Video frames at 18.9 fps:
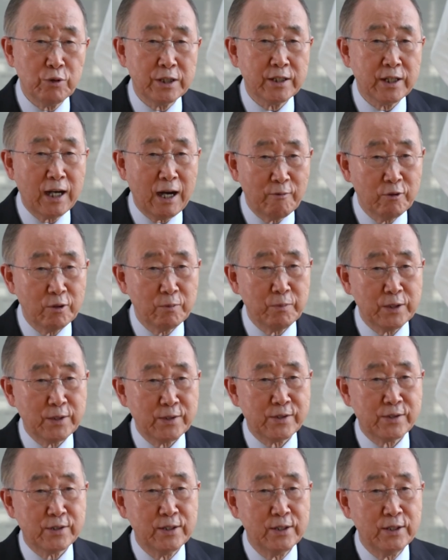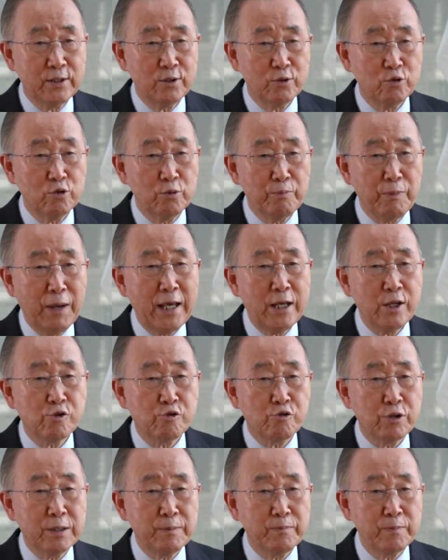with governments to
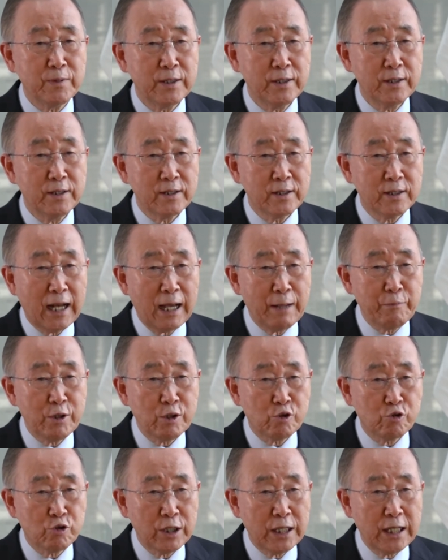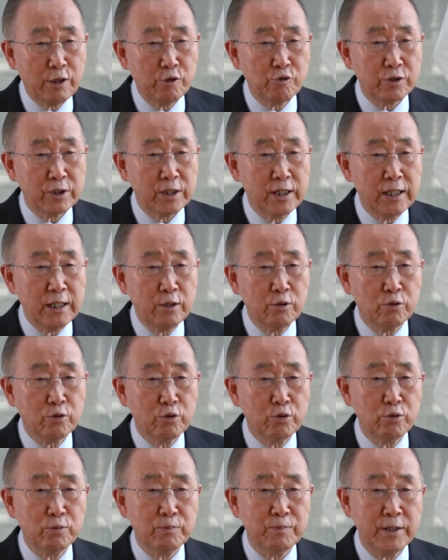mainstream climate change
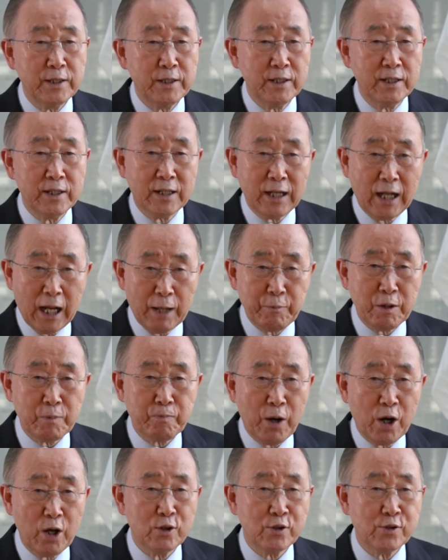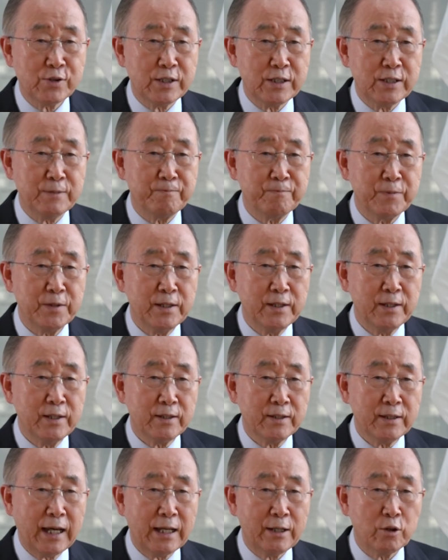into economic policy
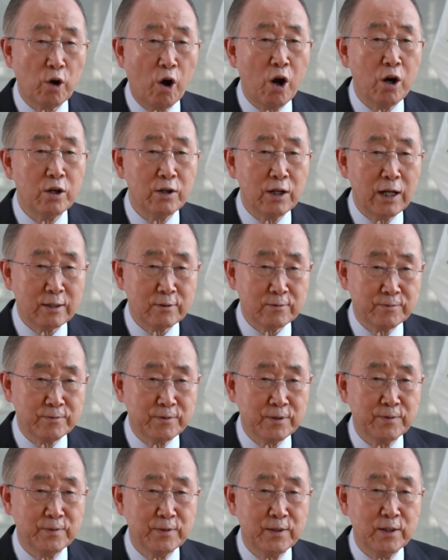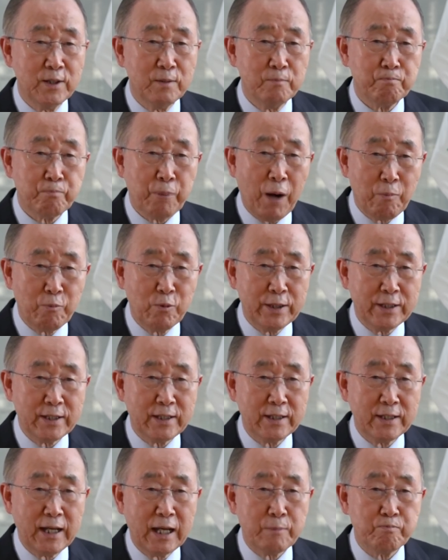can unlock
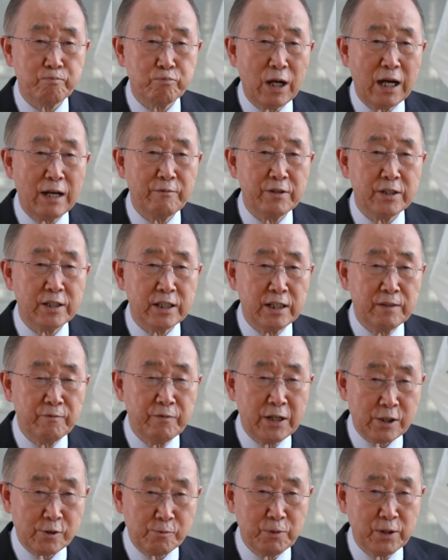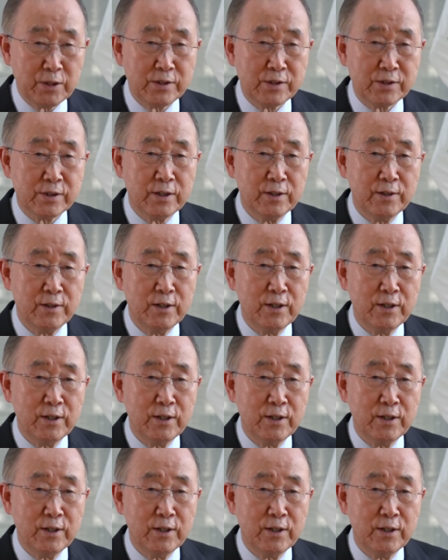public and private investments